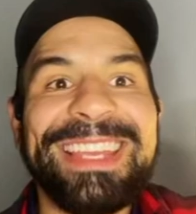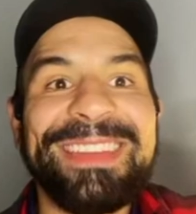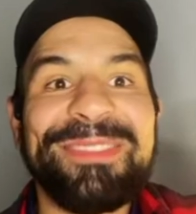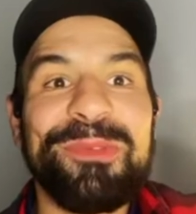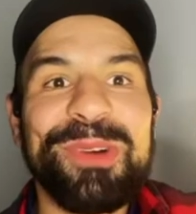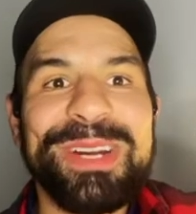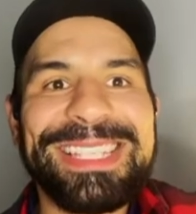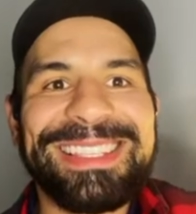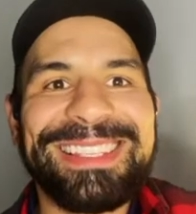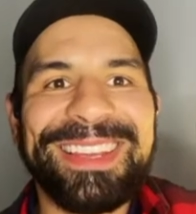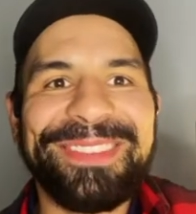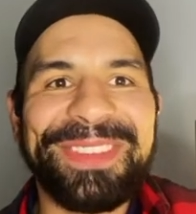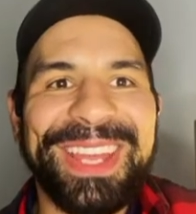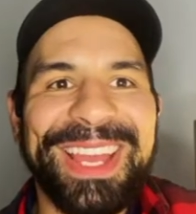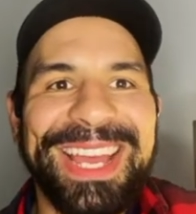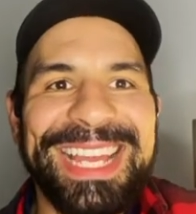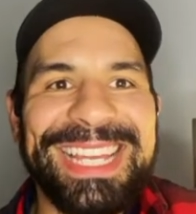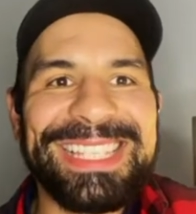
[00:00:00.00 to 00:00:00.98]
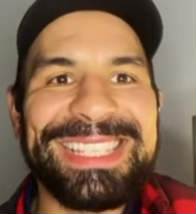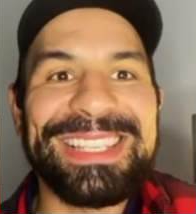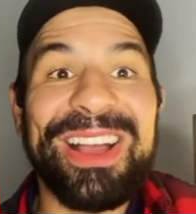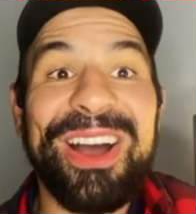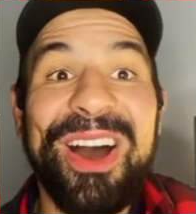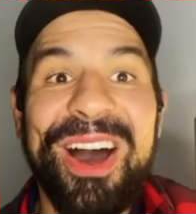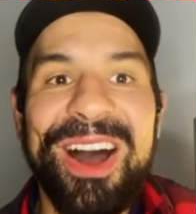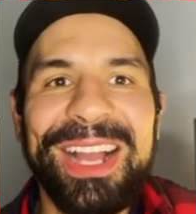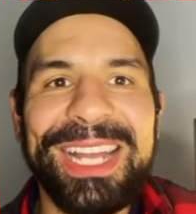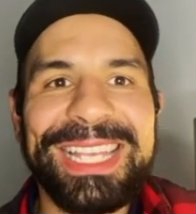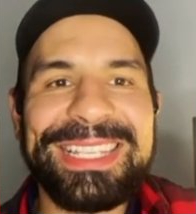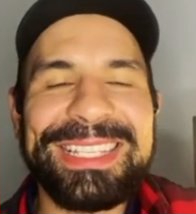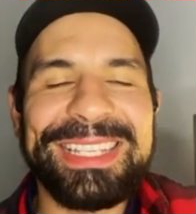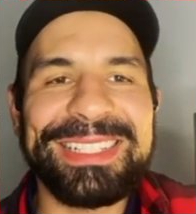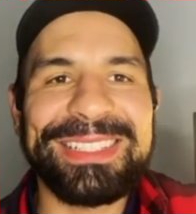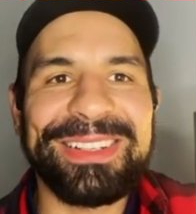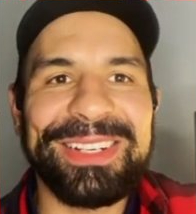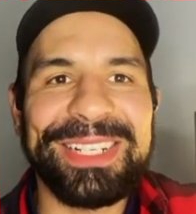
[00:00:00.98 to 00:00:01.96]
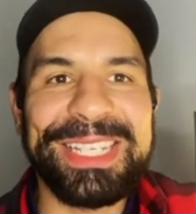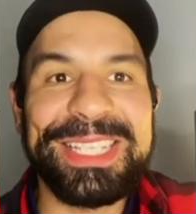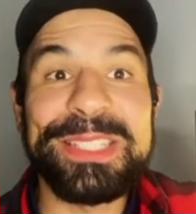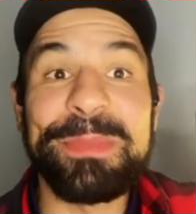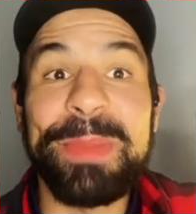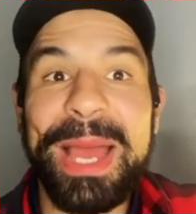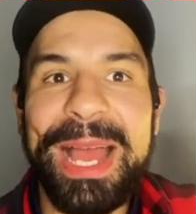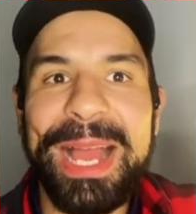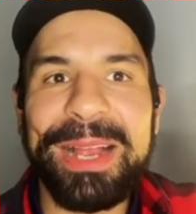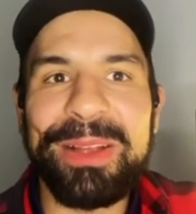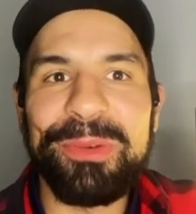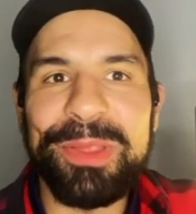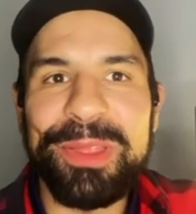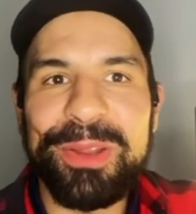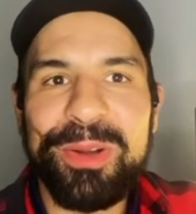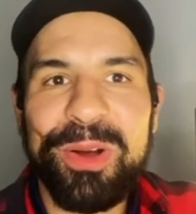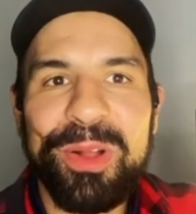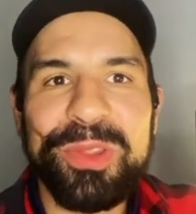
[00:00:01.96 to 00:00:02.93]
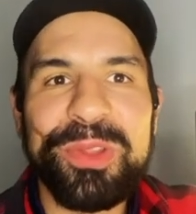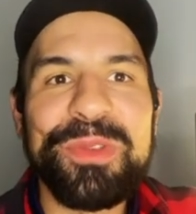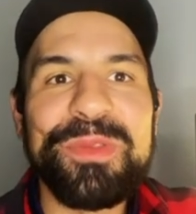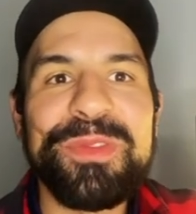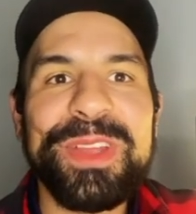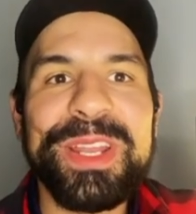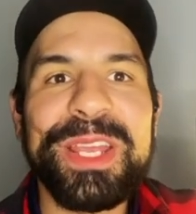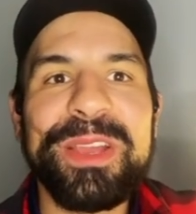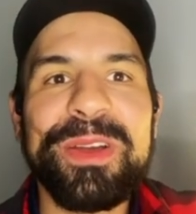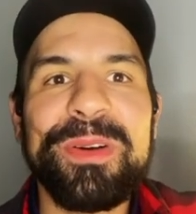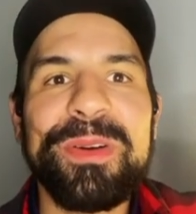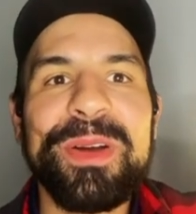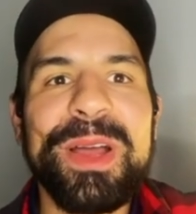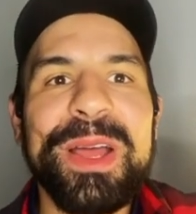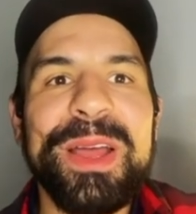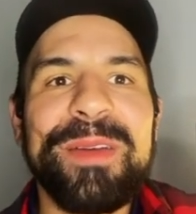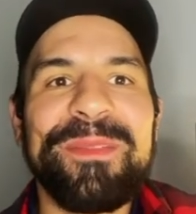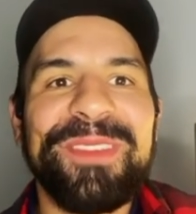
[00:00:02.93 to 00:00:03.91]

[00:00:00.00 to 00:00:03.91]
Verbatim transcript: What's up guys? Hockey TikTockey's back with an all new video.